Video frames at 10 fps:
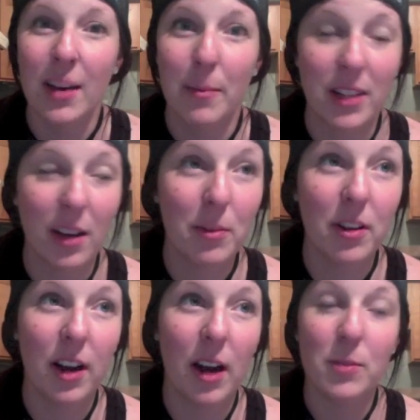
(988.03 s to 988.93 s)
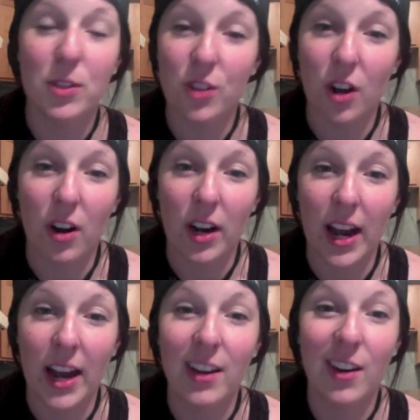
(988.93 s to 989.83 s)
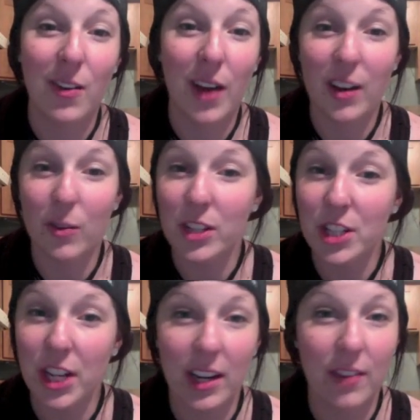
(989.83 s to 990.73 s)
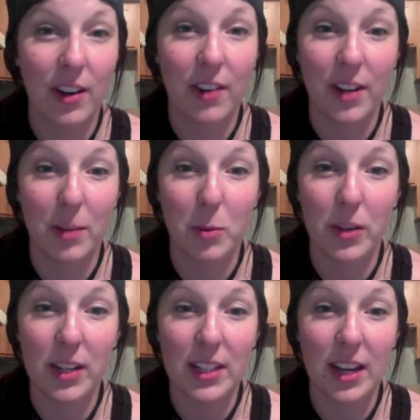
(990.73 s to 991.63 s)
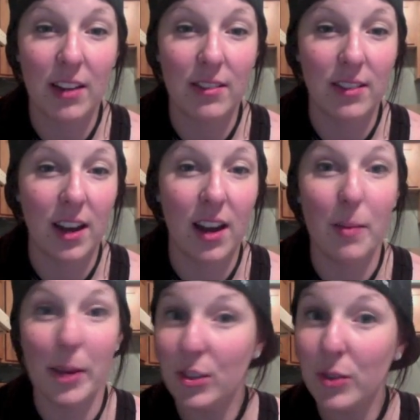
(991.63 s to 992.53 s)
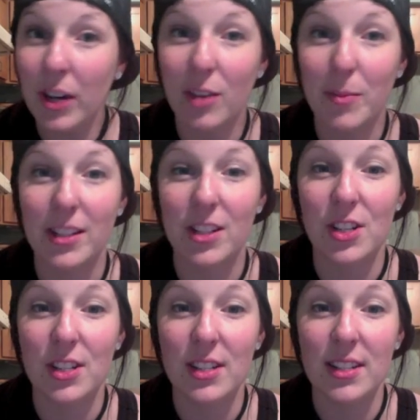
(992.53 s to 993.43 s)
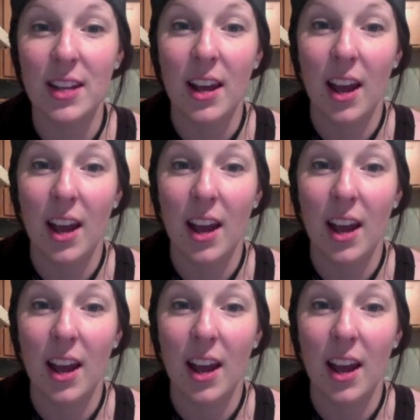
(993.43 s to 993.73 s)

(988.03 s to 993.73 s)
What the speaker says: My Tumblr, I'm sorry. I know I only check it every couple weeks now. I do get your messages.